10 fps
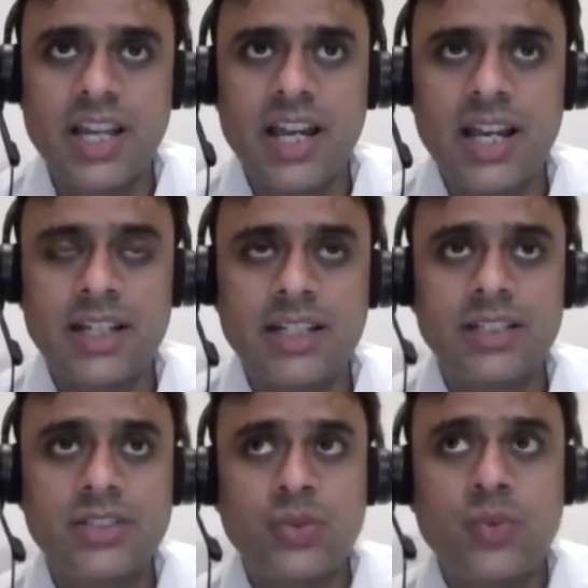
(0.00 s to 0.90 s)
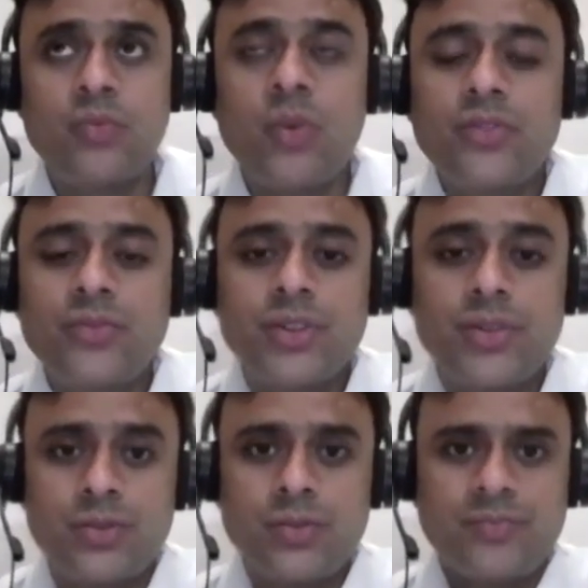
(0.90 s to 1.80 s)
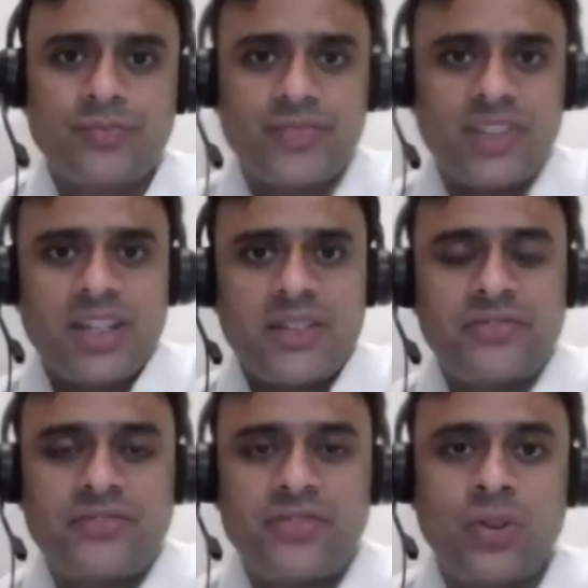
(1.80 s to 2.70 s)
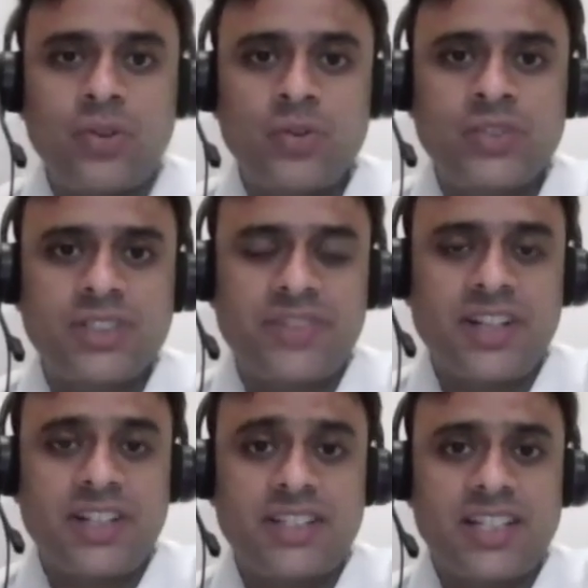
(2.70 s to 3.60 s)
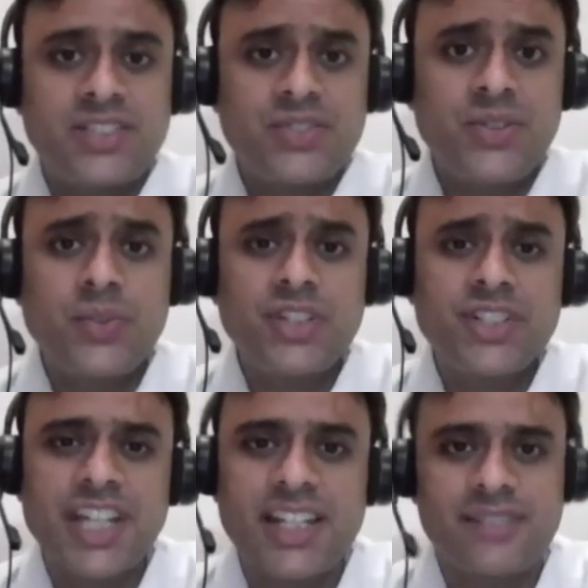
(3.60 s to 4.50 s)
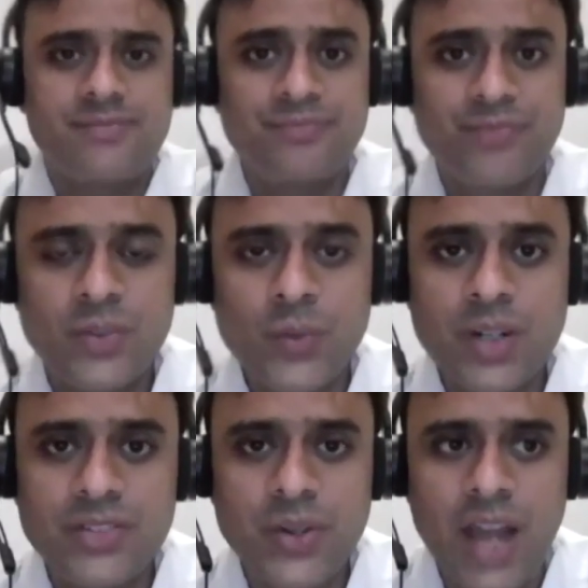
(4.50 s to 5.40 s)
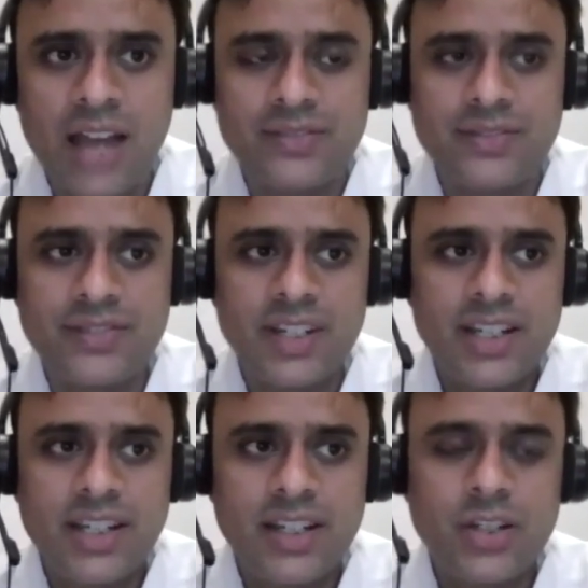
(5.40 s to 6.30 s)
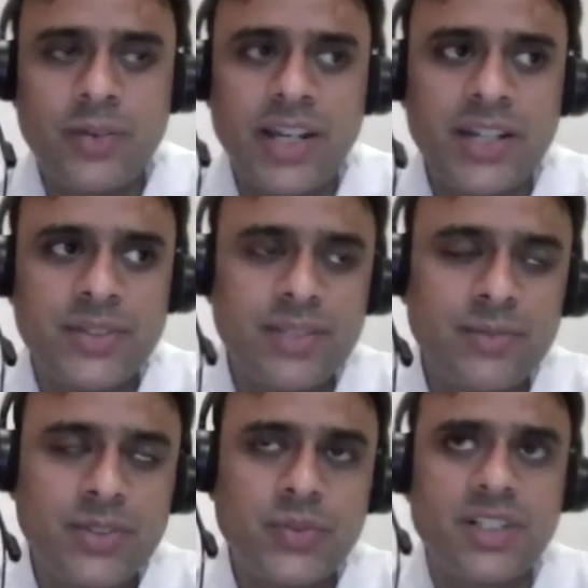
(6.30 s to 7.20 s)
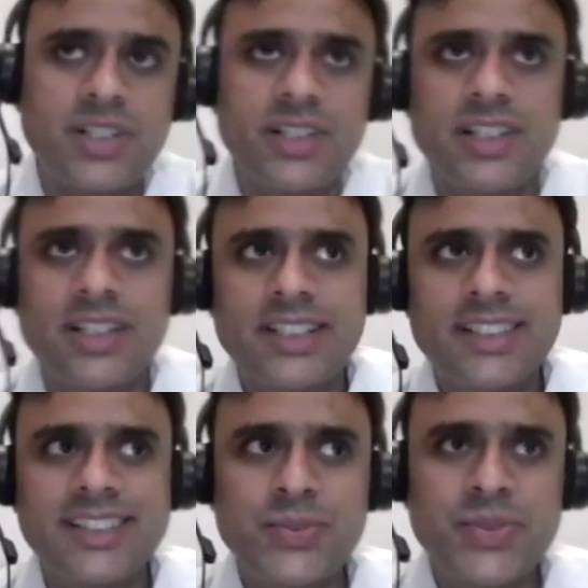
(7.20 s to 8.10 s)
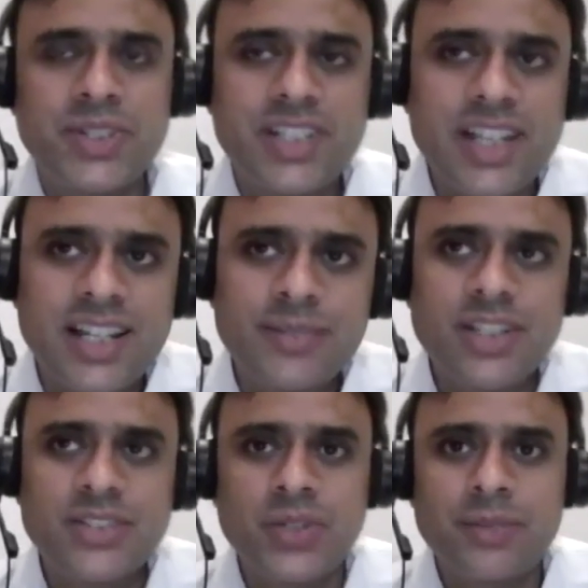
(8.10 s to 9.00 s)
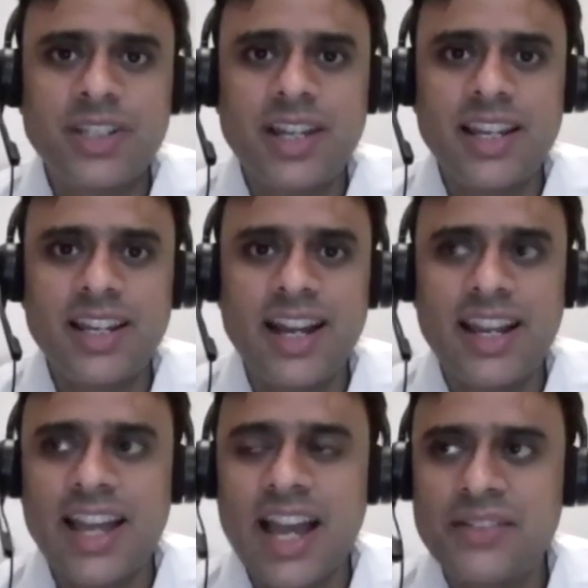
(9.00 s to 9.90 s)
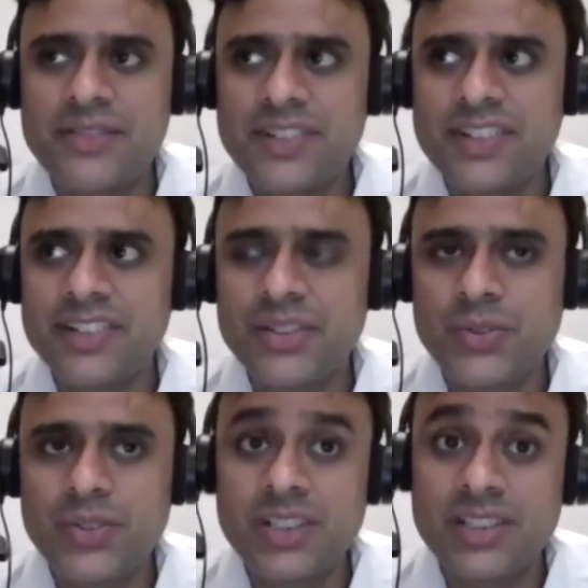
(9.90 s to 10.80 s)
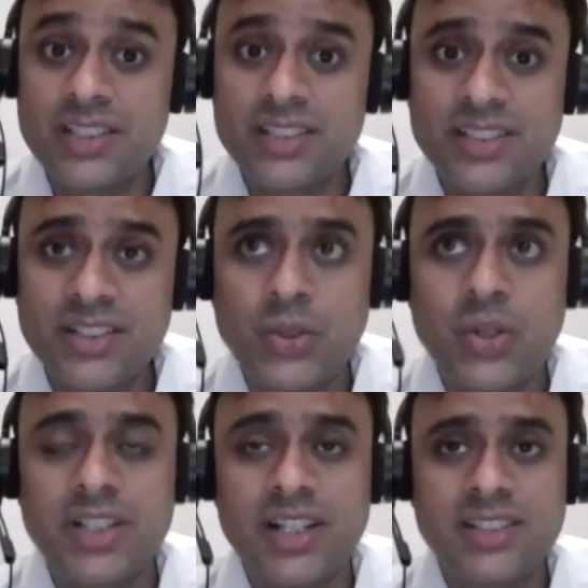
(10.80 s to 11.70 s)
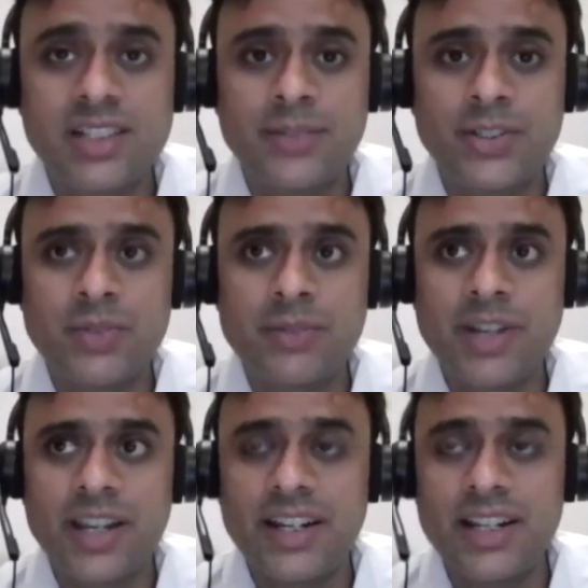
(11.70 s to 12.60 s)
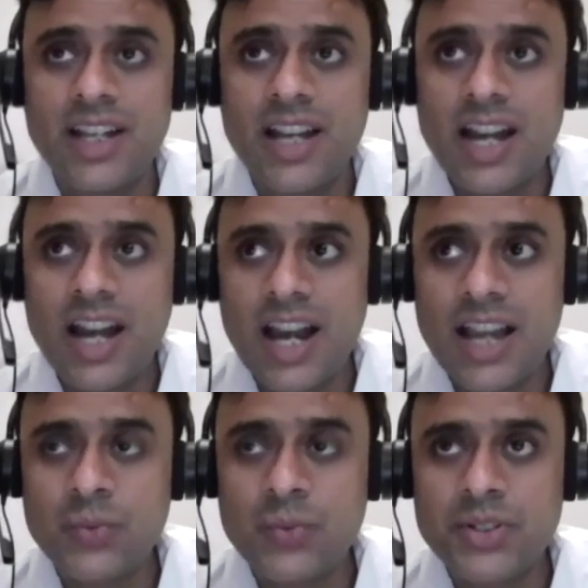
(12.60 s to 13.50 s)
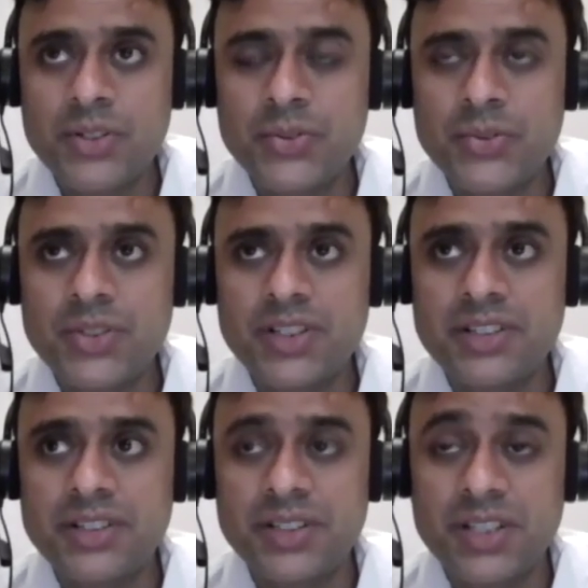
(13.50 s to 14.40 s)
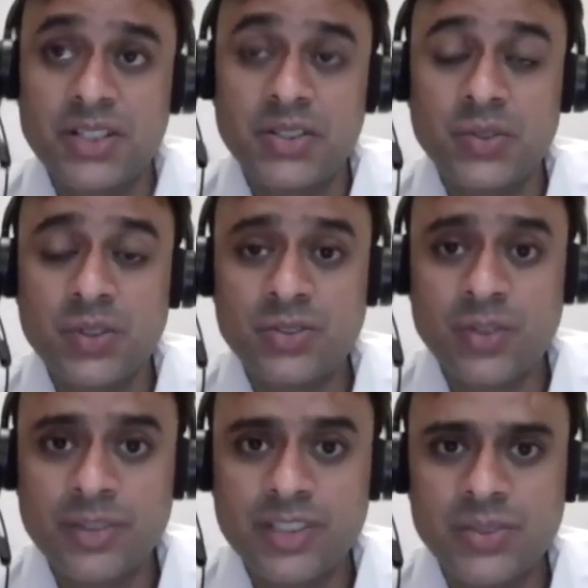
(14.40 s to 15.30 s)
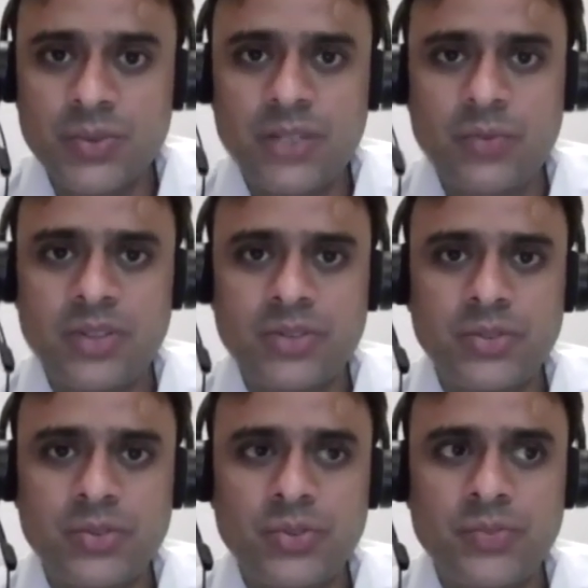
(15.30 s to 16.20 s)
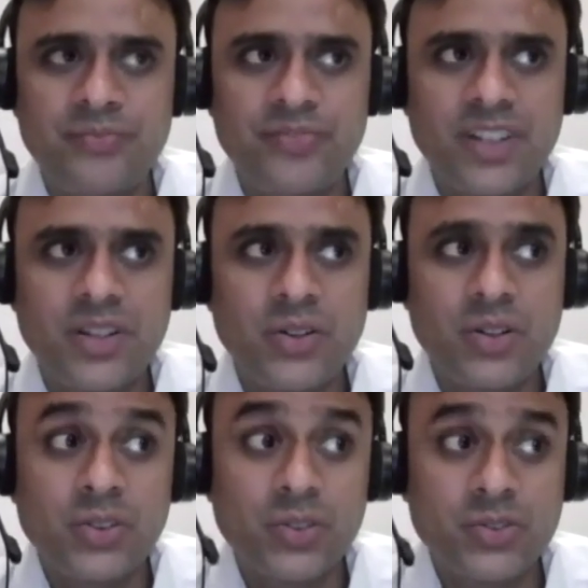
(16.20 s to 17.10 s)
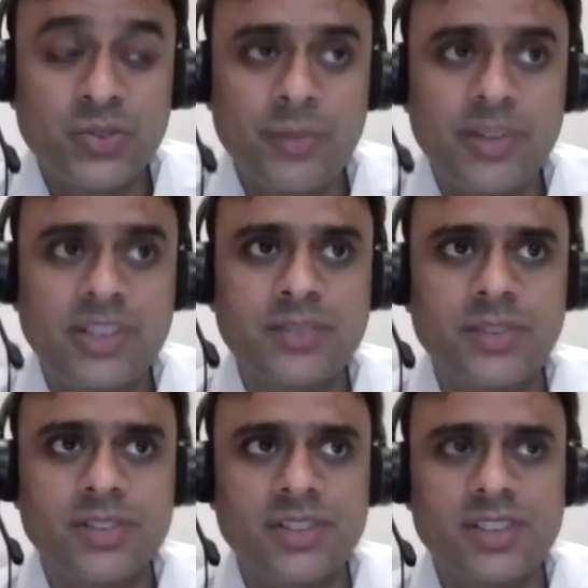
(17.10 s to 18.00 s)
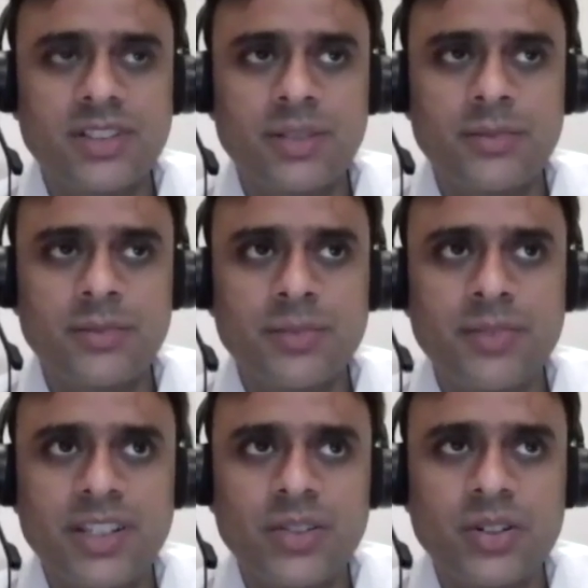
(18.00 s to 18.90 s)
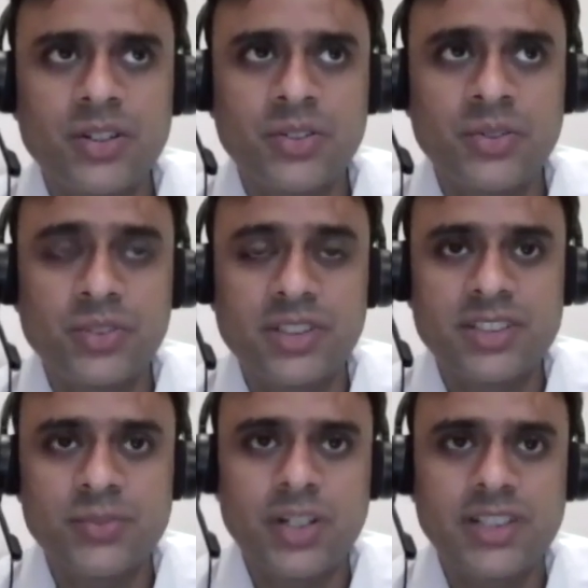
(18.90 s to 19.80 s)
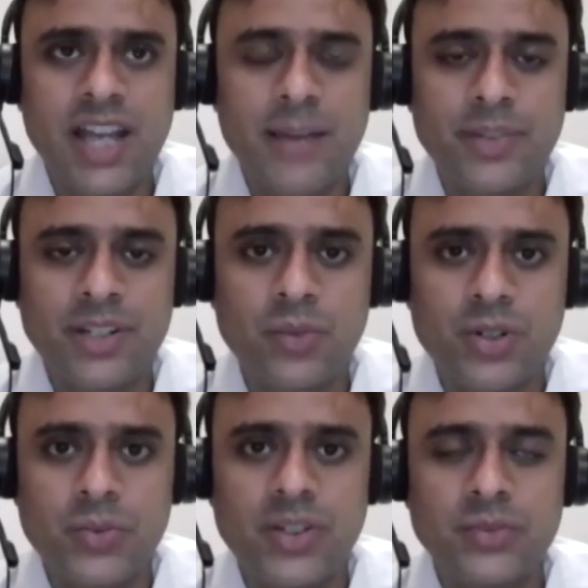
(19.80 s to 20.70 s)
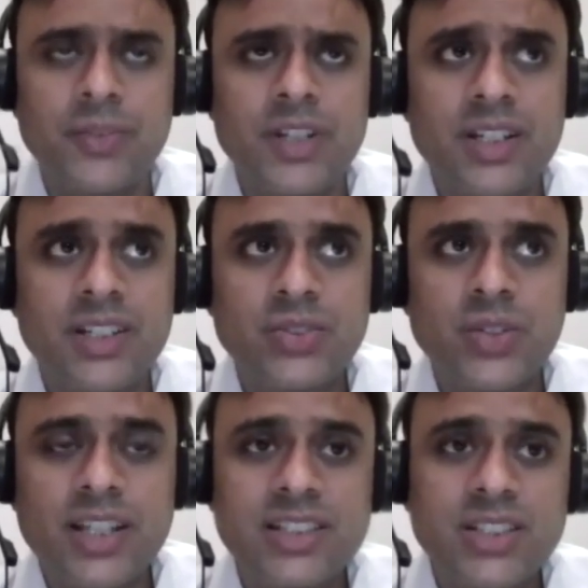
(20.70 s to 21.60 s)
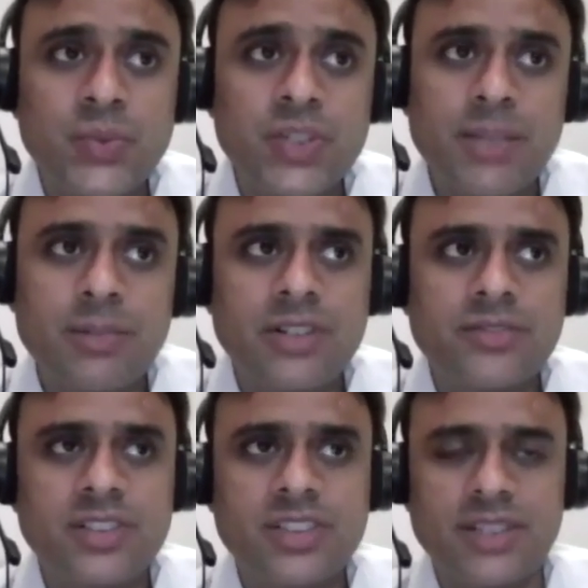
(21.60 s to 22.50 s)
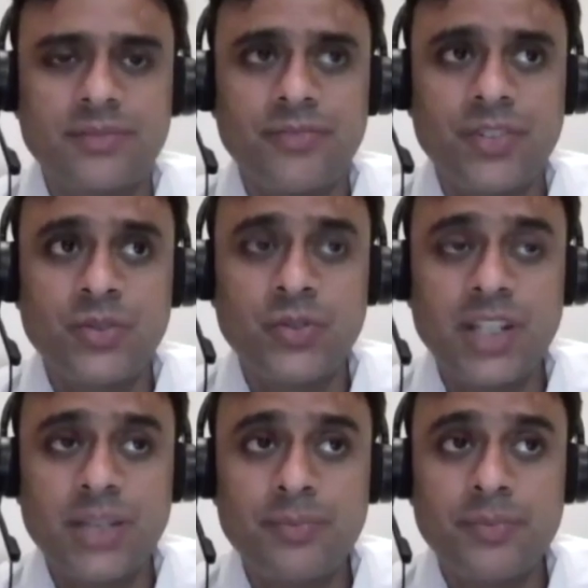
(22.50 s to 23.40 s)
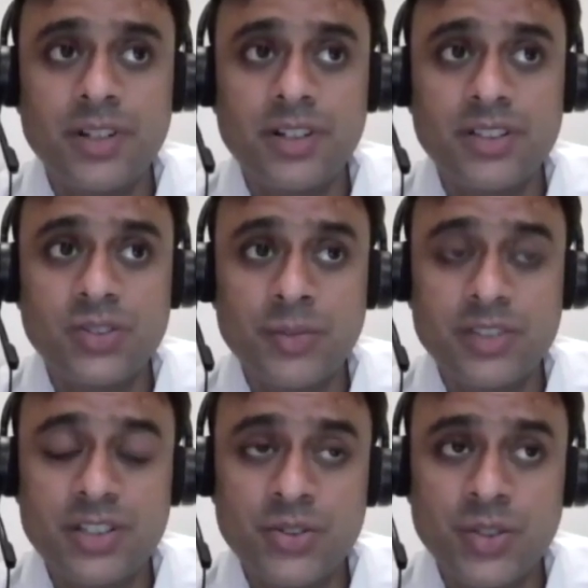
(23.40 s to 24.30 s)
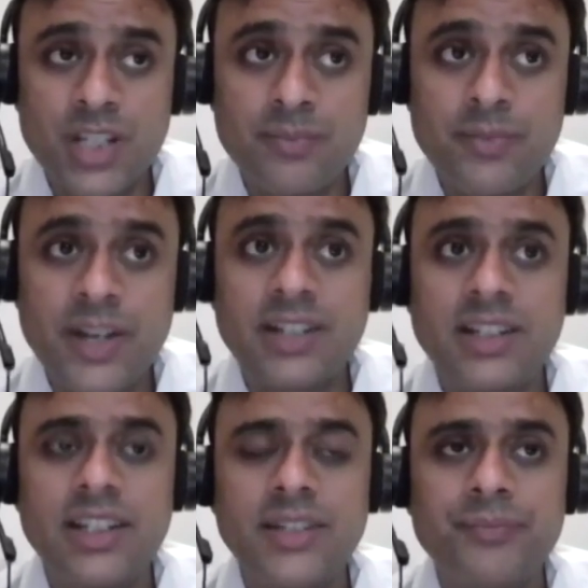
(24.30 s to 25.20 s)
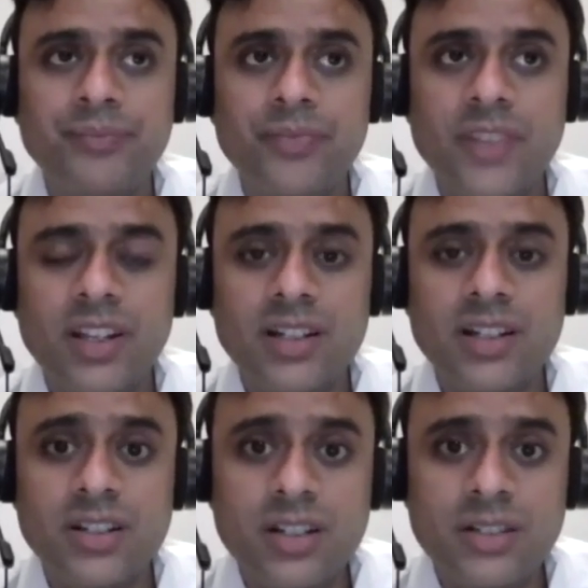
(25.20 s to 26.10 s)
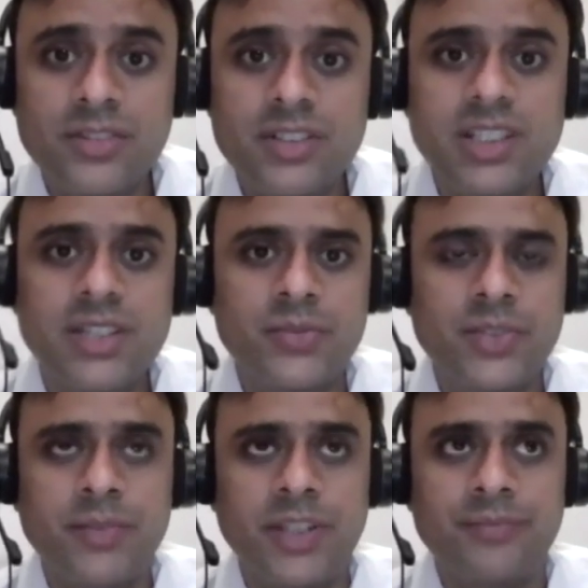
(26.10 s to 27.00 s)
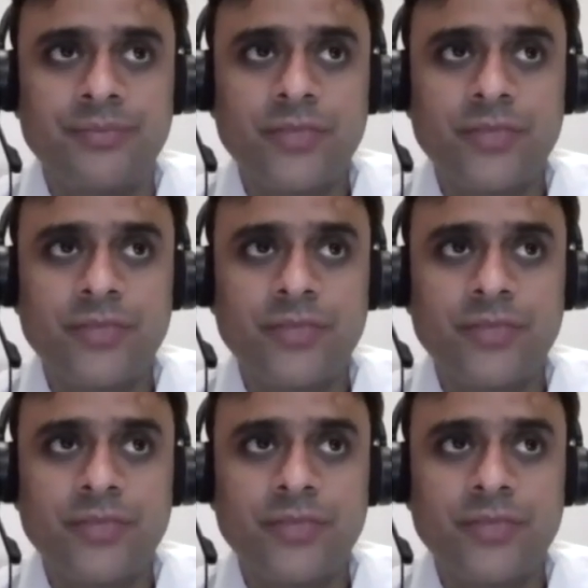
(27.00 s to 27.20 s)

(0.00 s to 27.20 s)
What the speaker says: And so, what would you do if your closest friend is next to you? You would share whatever you have in your mind with him. You would tell him that Swami, I have this is the thought that's coming to my mind. I want to Swami, this is what I want to do, or Swami, this person is troubling me, or this is what is happening. What do I do? So like this, you would keep conversing. You would keep. Swami said you should keep mentally conversing with me.